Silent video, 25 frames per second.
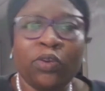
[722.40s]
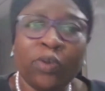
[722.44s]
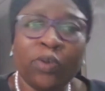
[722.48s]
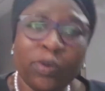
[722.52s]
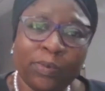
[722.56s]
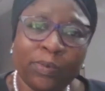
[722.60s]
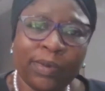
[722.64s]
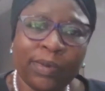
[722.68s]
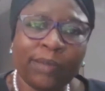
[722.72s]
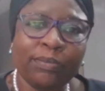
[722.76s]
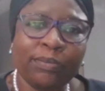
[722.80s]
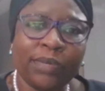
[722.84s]

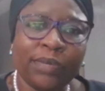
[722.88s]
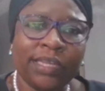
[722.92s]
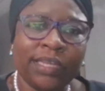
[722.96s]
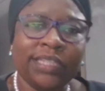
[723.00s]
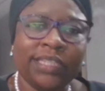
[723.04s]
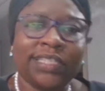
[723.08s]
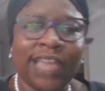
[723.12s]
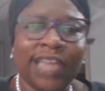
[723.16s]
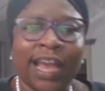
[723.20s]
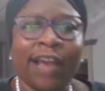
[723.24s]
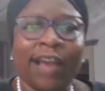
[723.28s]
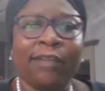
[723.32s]
human
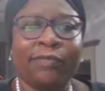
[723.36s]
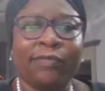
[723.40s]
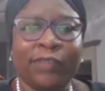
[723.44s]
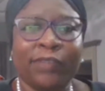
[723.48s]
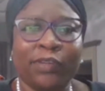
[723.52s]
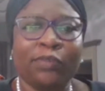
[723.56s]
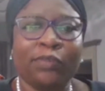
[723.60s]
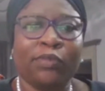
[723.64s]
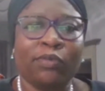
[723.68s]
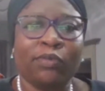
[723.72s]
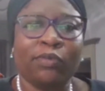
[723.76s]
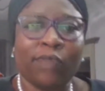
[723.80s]
beings
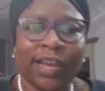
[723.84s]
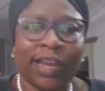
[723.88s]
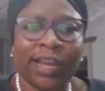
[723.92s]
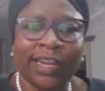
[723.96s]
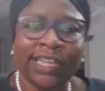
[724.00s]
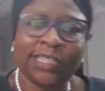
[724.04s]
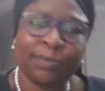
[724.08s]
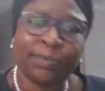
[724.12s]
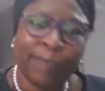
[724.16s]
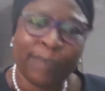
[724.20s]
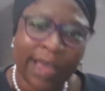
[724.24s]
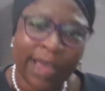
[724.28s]
have,
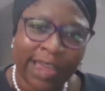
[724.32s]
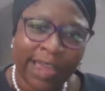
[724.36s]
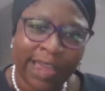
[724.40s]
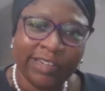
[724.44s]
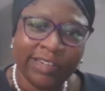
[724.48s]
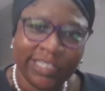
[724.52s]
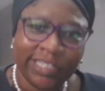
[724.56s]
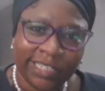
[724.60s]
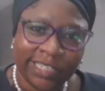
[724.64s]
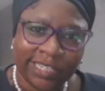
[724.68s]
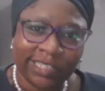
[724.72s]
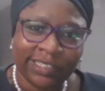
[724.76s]
an
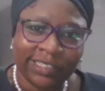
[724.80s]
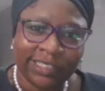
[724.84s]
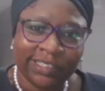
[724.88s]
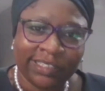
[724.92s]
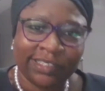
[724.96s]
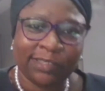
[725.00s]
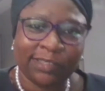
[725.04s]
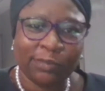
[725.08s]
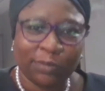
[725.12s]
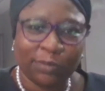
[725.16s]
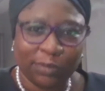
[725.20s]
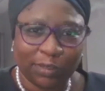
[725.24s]
expiry date,
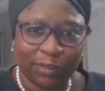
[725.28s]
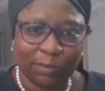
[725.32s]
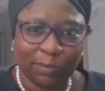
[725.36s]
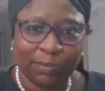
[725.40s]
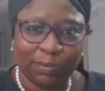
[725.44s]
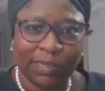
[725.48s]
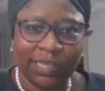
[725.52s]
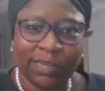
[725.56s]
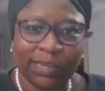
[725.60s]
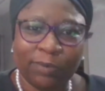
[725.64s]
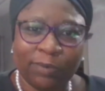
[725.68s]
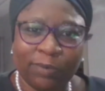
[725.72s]
so to
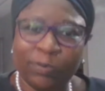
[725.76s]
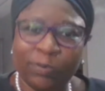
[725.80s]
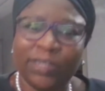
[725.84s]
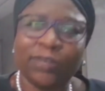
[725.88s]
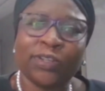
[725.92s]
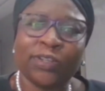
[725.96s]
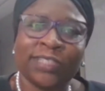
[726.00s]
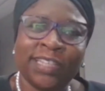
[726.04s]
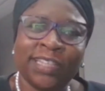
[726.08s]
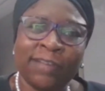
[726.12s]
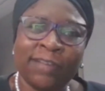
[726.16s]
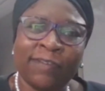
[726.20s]
speak. We
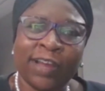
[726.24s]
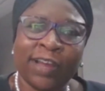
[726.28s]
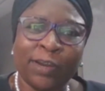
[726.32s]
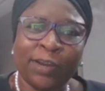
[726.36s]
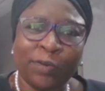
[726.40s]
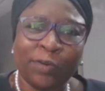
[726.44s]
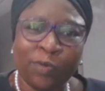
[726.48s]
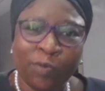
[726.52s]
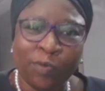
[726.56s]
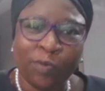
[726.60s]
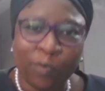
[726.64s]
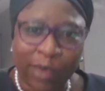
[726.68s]
just never
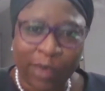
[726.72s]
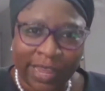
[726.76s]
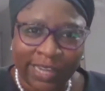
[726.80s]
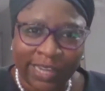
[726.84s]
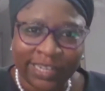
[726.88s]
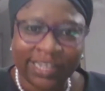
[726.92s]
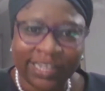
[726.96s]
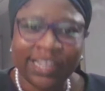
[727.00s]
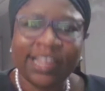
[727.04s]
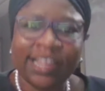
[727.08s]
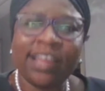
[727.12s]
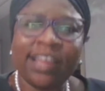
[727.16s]
know
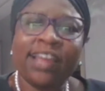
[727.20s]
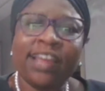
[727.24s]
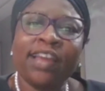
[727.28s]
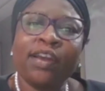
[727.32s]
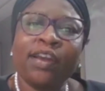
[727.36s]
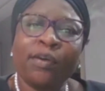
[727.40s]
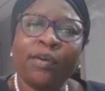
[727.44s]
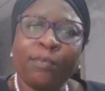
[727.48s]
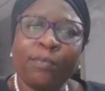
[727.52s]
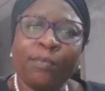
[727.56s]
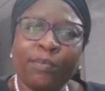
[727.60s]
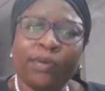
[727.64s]
when.
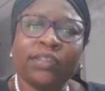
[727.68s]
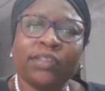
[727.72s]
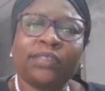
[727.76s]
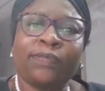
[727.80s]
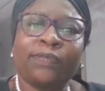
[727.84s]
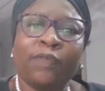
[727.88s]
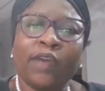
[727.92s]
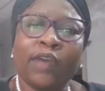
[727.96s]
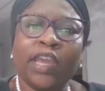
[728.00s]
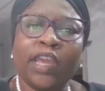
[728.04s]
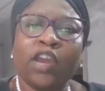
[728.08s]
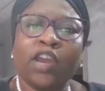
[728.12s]
But
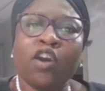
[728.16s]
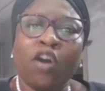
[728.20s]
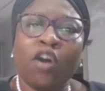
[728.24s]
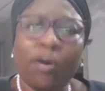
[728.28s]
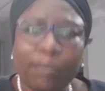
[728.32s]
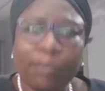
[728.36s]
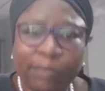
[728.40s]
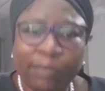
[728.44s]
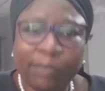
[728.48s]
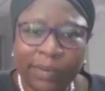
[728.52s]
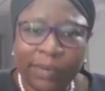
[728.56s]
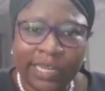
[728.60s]
for a
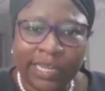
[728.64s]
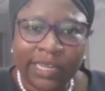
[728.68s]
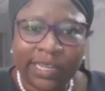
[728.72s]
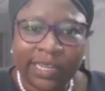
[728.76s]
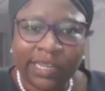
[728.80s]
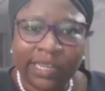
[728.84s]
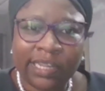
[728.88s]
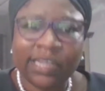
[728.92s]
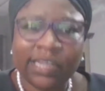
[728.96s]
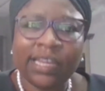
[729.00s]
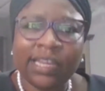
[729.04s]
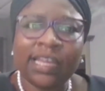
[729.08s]

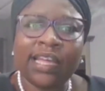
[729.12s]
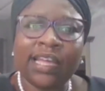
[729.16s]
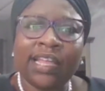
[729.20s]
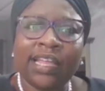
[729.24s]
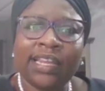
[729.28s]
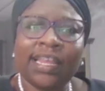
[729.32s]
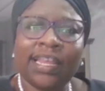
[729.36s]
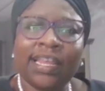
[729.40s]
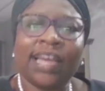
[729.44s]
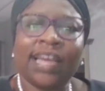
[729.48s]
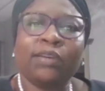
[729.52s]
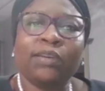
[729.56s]
company,
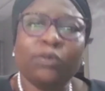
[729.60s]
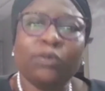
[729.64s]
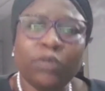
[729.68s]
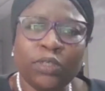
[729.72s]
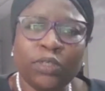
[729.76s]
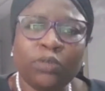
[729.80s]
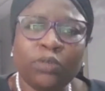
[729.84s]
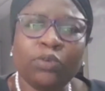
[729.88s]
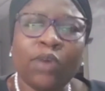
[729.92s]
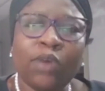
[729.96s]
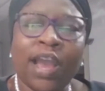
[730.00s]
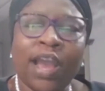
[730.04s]
that
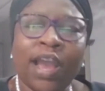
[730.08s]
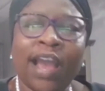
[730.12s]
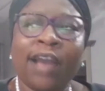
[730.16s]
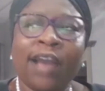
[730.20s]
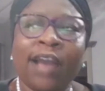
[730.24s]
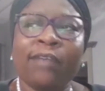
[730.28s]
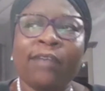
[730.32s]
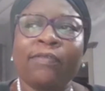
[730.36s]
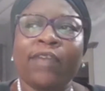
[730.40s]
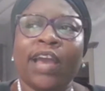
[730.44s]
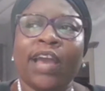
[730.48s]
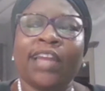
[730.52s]
you
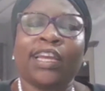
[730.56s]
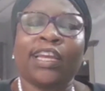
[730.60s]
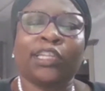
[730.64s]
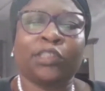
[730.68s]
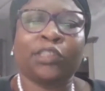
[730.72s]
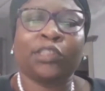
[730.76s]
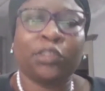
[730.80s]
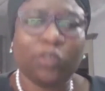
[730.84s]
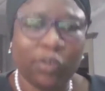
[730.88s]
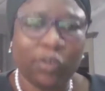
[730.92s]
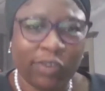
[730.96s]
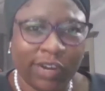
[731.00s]
have an
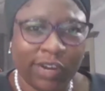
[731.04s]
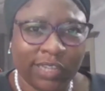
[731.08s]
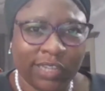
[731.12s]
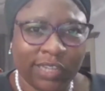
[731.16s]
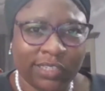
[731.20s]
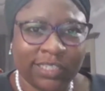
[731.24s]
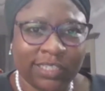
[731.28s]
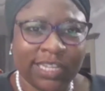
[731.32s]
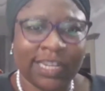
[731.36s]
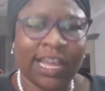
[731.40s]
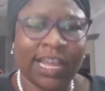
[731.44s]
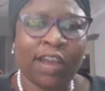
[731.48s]

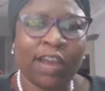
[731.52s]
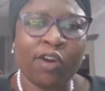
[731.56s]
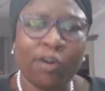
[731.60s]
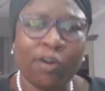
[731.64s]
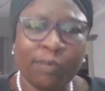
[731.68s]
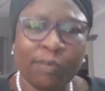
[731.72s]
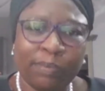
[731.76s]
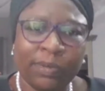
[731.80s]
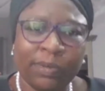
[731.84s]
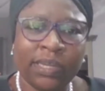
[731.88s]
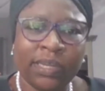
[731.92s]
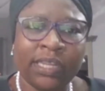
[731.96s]
assurance that that
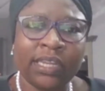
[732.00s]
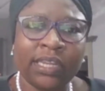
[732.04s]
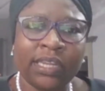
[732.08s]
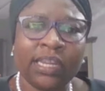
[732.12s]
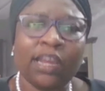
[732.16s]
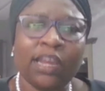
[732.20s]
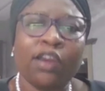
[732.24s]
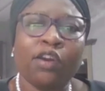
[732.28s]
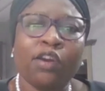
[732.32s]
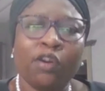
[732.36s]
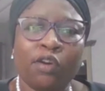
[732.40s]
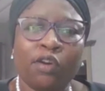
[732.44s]
company
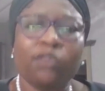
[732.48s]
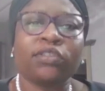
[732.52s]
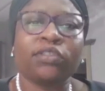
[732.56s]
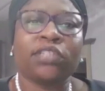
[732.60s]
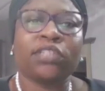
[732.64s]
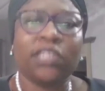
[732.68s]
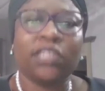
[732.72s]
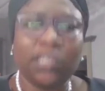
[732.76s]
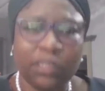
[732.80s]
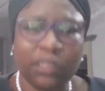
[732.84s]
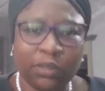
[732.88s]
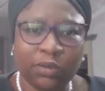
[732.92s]
can
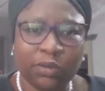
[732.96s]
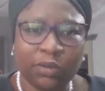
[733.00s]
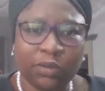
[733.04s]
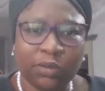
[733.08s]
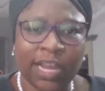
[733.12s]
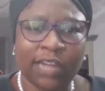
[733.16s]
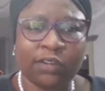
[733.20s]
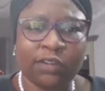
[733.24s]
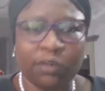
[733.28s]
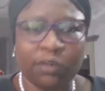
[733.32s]
continue